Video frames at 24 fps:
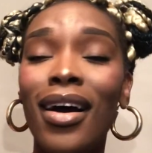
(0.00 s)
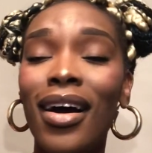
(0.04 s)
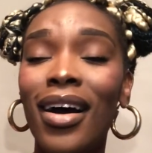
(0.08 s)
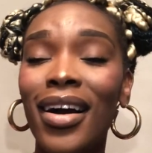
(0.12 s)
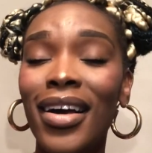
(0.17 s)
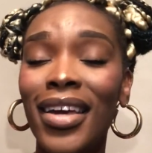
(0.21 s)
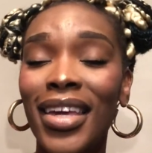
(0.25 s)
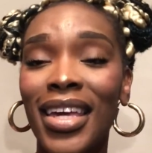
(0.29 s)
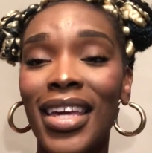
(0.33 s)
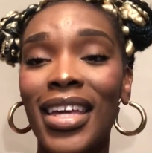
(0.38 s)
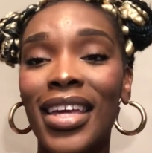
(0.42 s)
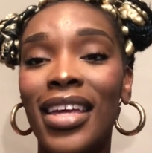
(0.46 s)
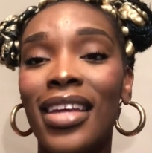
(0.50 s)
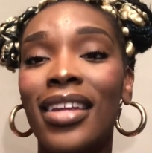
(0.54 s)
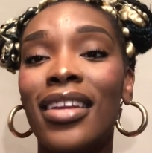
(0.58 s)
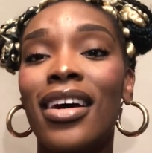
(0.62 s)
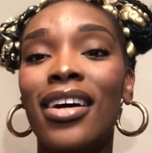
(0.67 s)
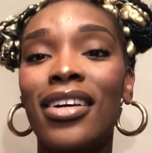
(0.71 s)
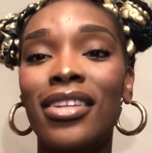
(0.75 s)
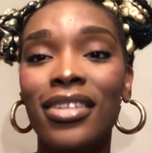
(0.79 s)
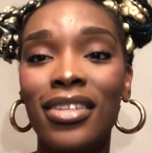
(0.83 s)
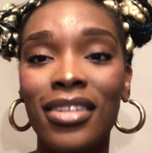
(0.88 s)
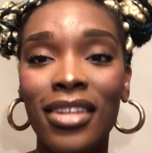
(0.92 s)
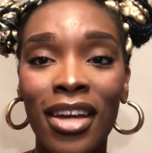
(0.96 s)
again,
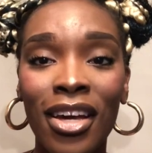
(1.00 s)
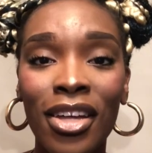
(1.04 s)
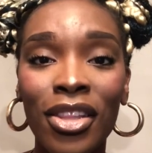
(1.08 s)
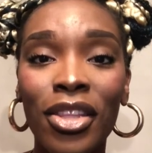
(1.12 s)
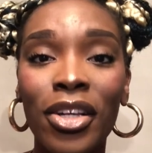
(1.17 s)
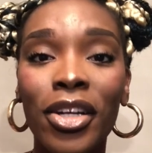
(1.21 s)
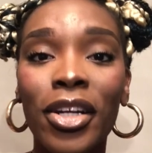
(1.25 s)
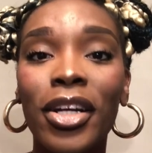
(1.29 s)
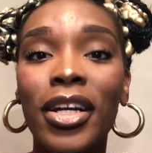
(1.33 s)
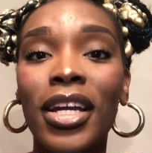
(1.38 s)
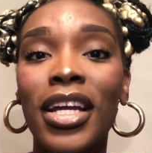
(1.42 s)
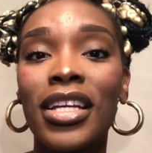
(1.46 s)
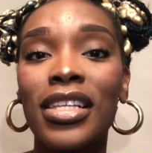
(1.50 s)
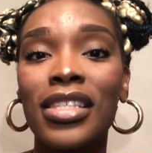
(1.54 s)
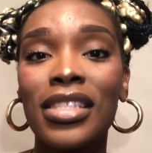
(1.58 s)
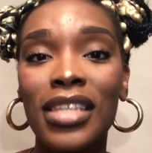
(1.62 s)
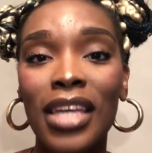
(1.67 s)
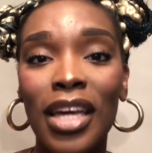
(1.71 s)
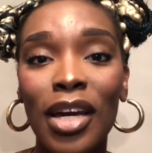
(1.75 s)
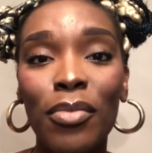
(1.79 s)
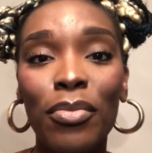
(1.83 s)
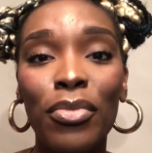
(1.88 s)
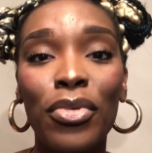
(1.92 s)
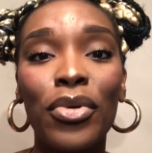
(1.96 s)
another
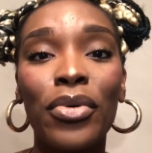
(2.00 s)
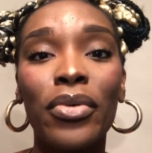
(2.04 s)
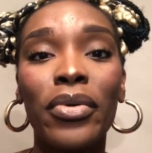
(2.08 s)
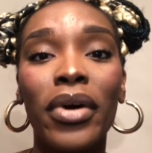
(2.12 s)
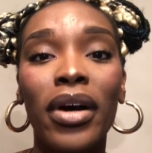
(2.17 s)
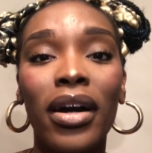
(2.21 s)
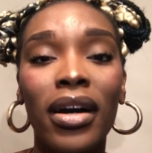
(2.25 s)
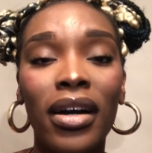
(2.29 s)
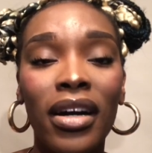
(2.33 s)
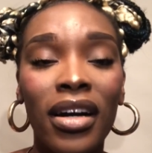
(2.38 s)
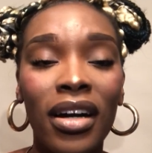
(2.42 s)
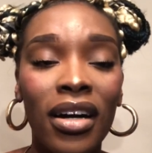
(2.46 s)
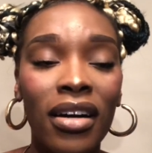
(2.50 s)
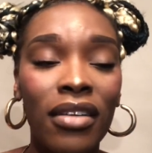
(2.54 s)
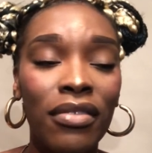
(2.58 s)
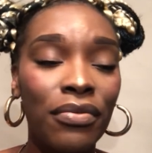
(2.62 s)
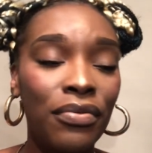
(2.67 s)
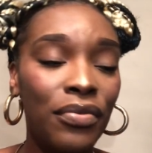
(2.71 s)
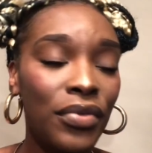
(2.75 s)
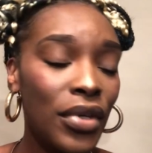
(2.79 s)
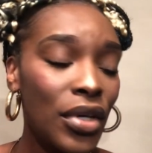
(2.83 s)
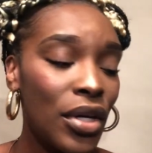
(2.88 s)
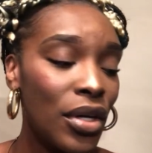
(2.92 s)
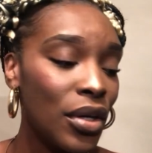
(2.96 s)
example of,